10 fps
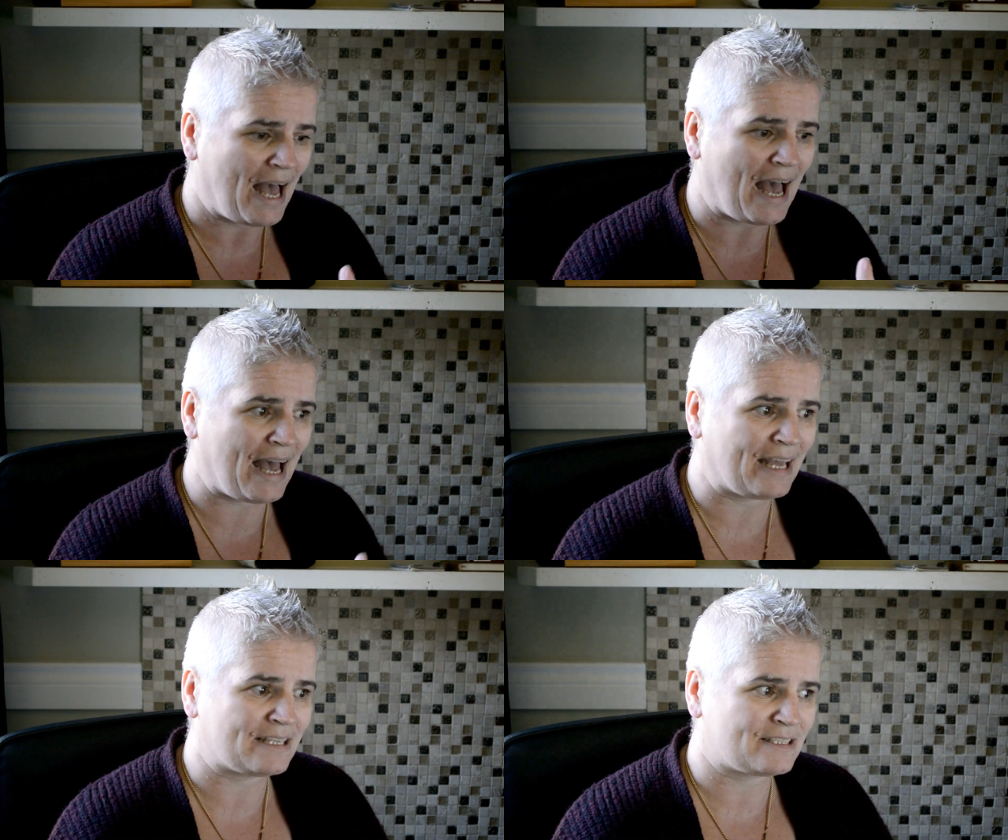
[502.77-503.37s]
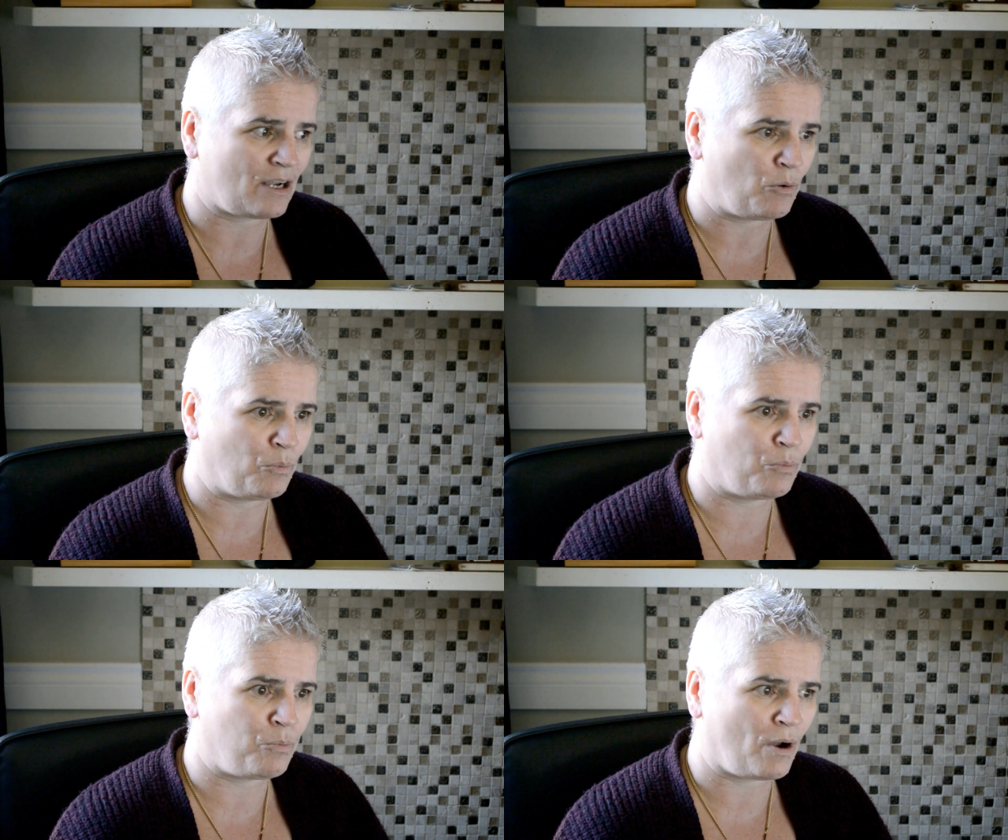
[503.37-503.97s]
And
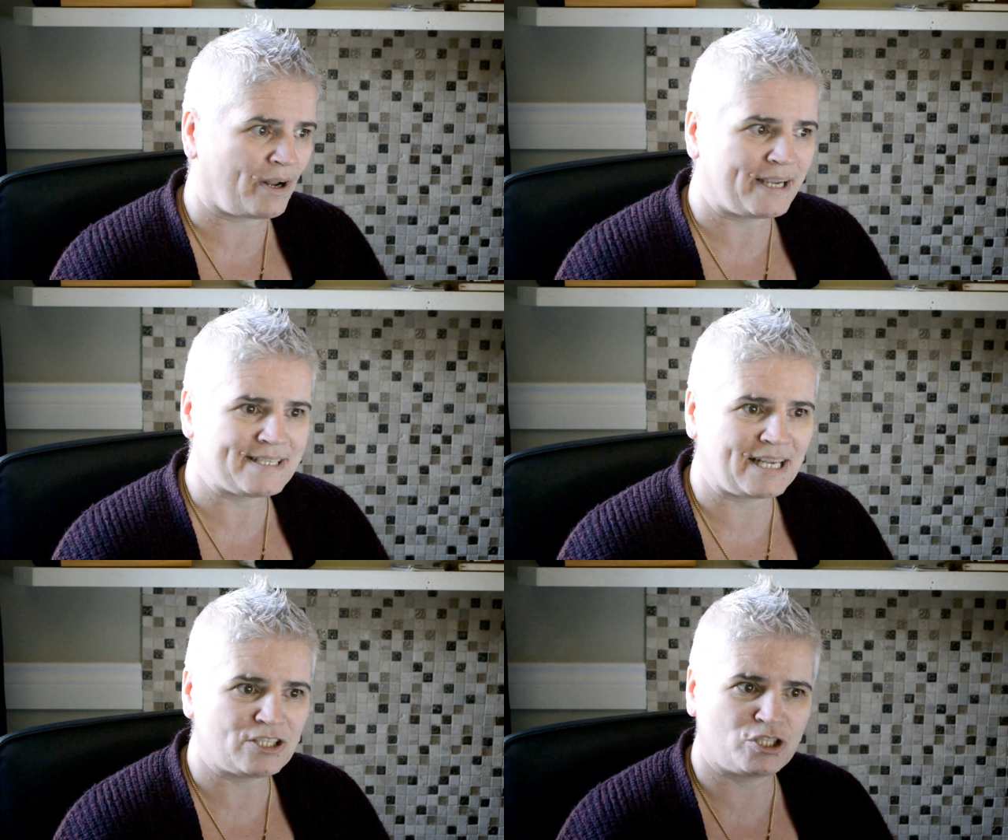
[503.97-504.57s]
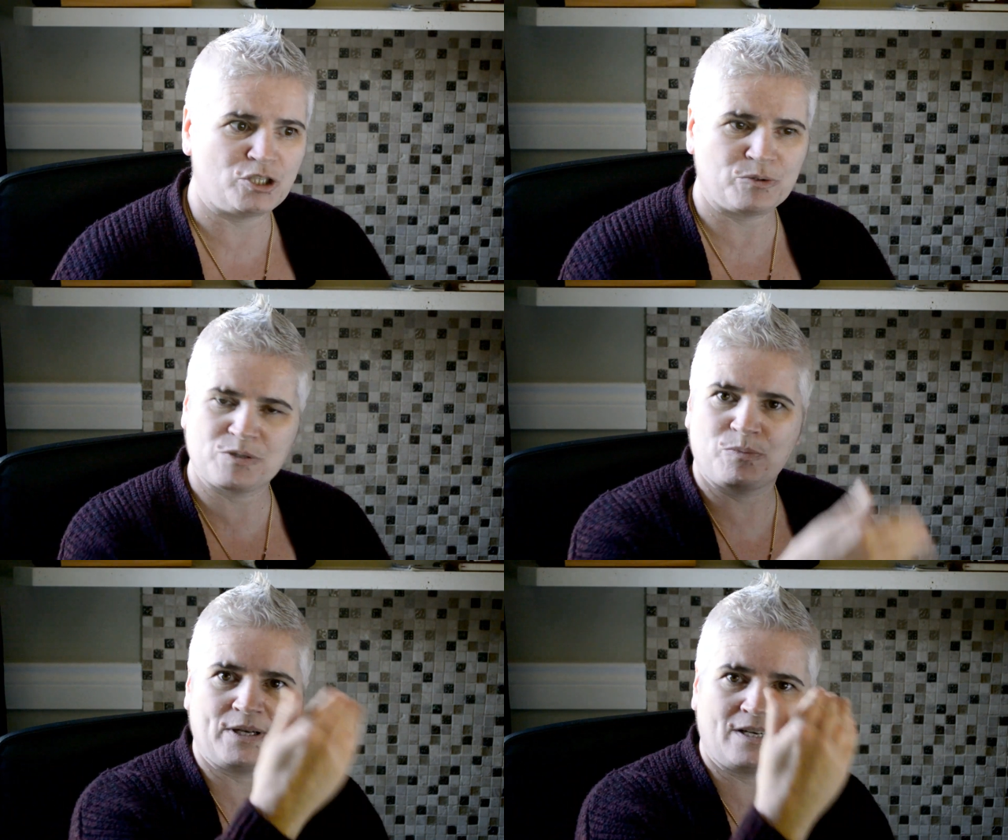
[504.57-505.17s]
what I tend to do is
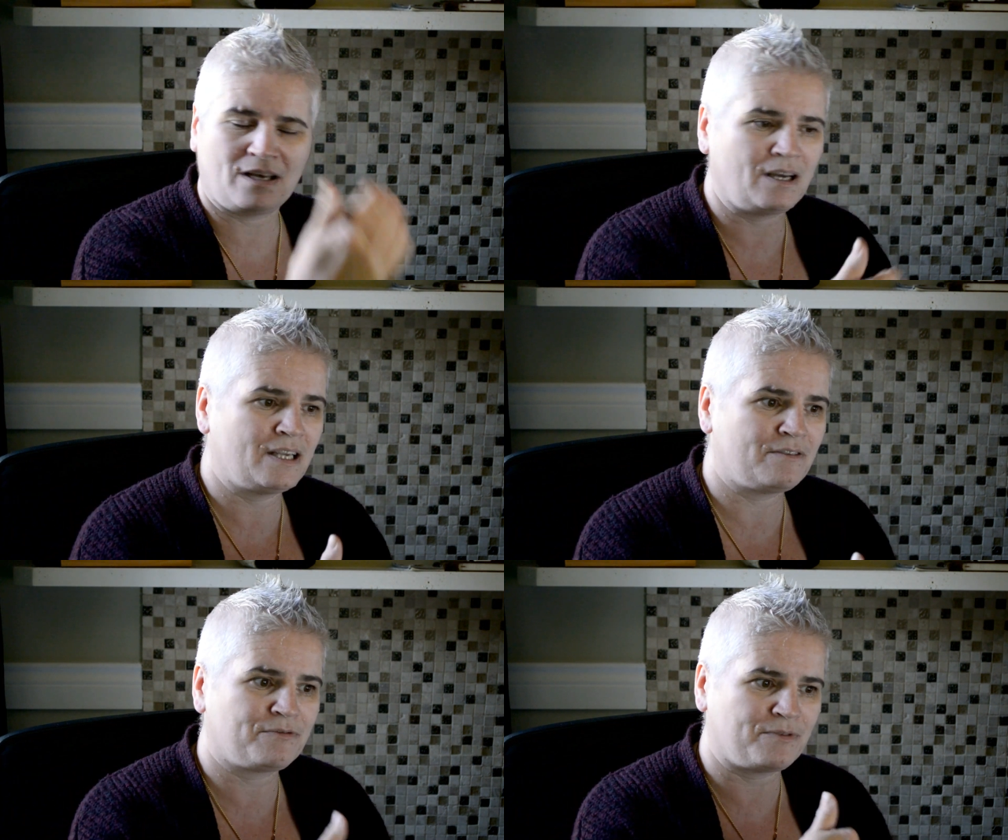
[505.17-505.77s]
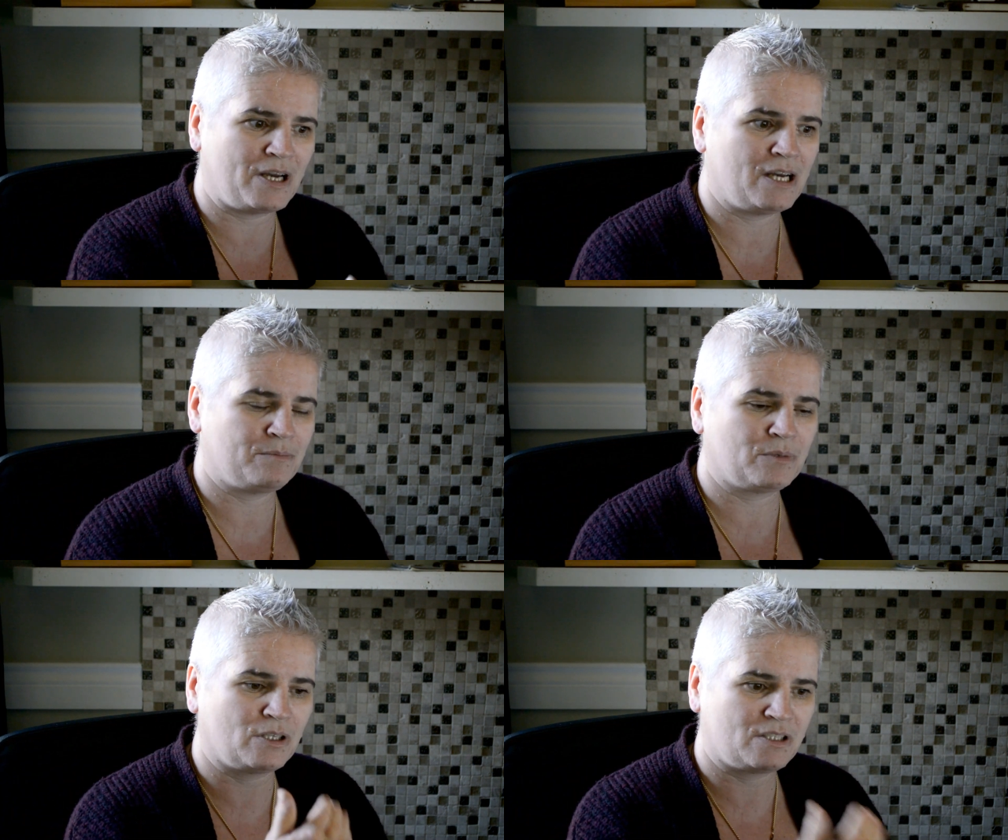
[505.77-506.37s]
when I've
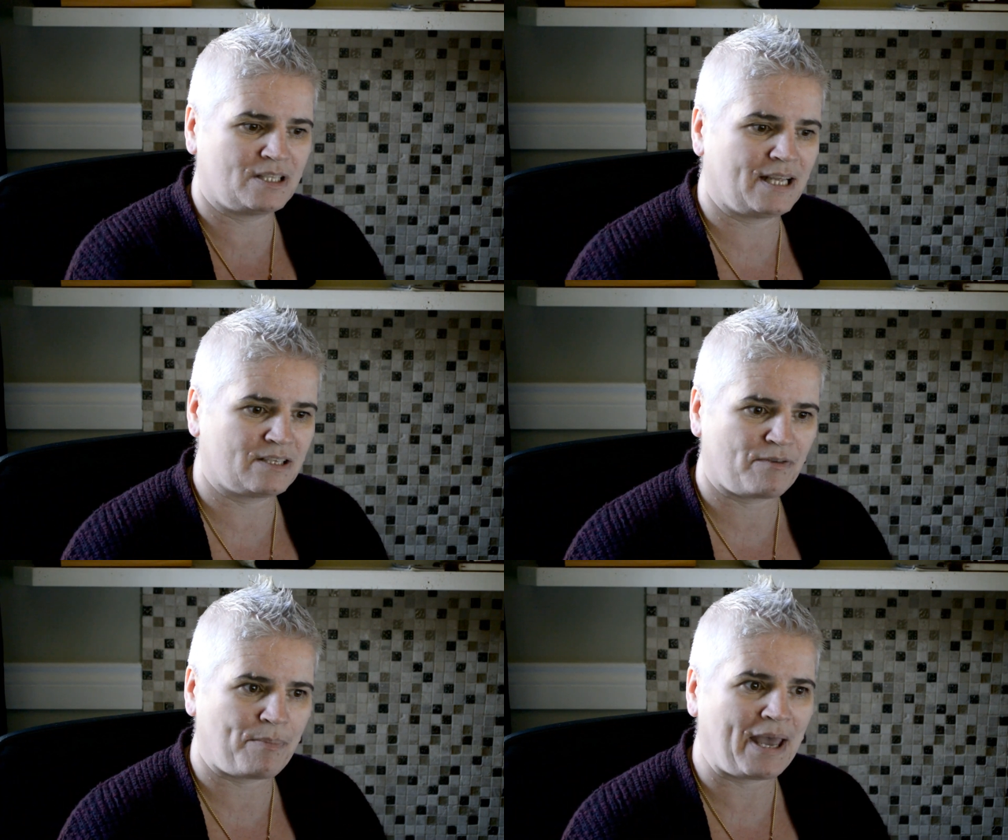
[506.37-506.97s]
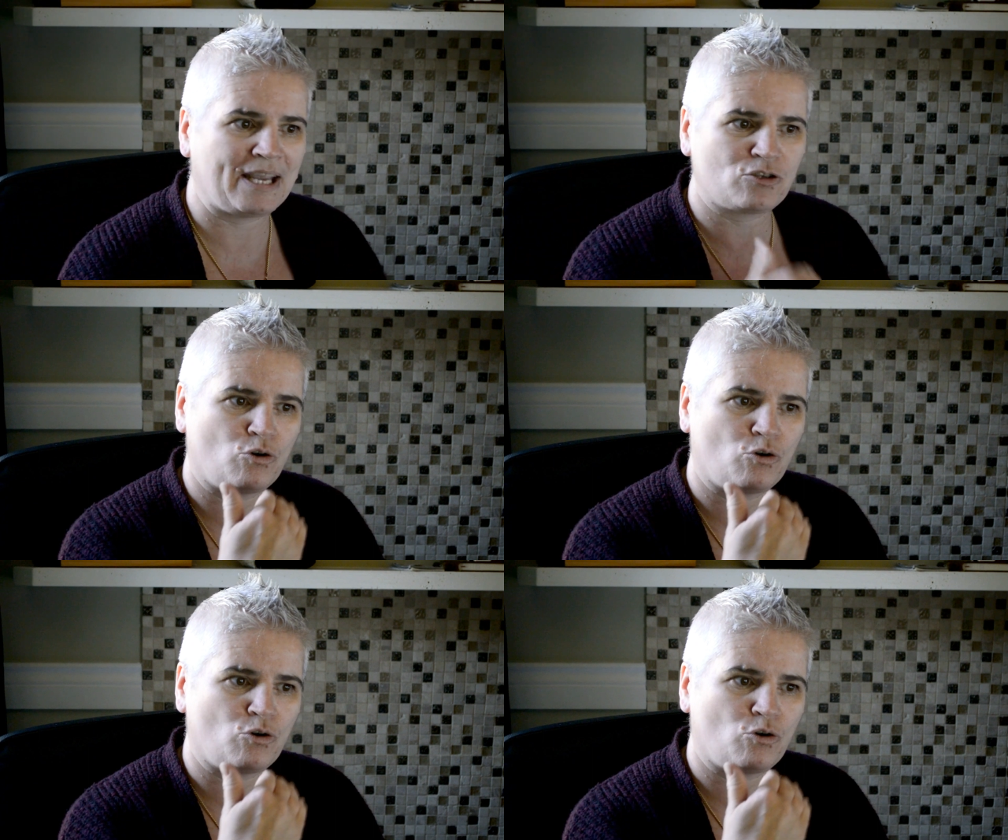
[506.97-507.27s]
got to the end of a page